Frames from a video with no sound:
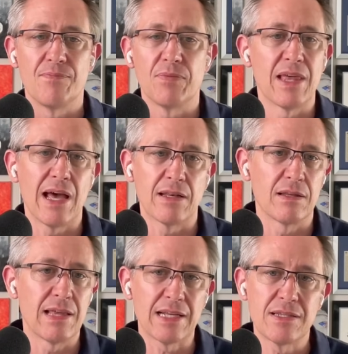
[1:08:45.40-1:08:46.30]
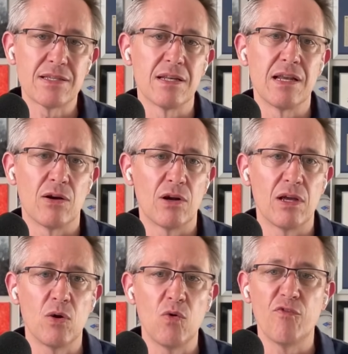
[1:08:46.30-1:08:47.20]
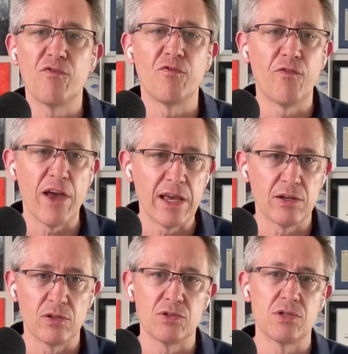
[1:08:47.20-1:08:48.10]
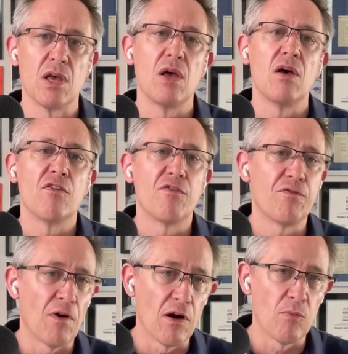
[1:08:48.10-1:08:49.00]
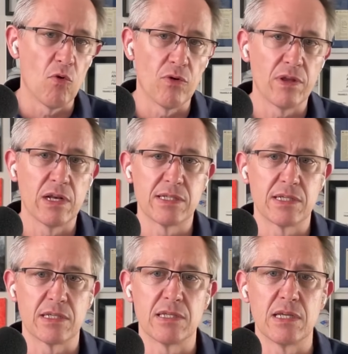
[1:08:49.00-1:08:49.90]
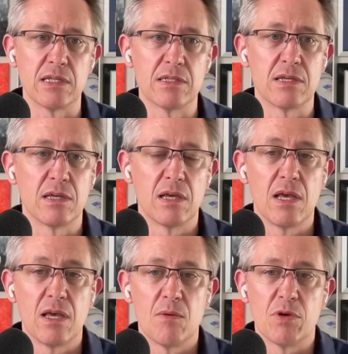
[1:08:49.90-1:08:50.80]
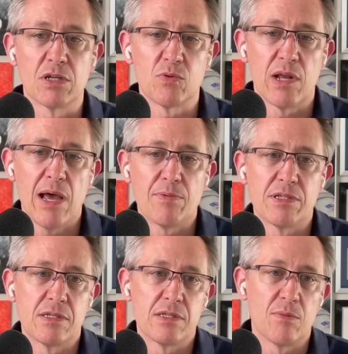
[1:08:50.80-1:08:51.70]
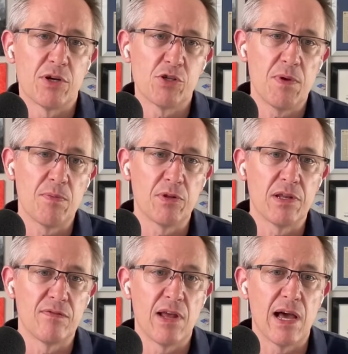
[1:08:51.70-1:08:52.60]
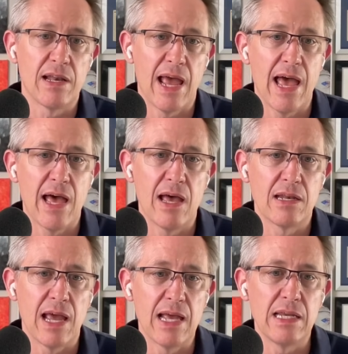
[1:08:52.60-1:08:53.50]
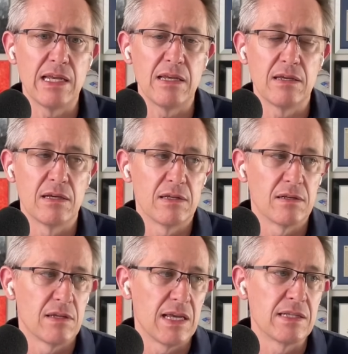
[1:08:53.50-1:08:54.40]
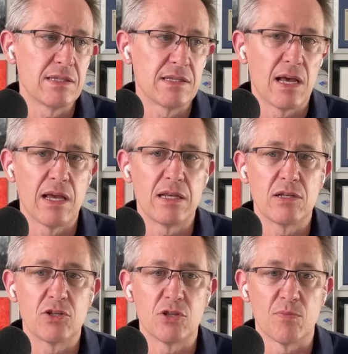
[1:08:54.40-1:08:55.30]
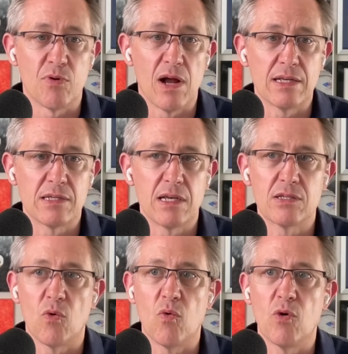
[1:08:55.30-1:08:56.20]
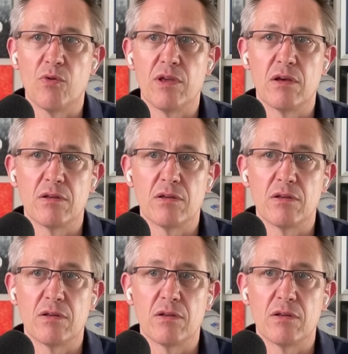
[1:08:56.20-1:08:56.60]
that scenario fails far more than it succeeds. Because what happens is a bunch of people that have not had any insight to the process or the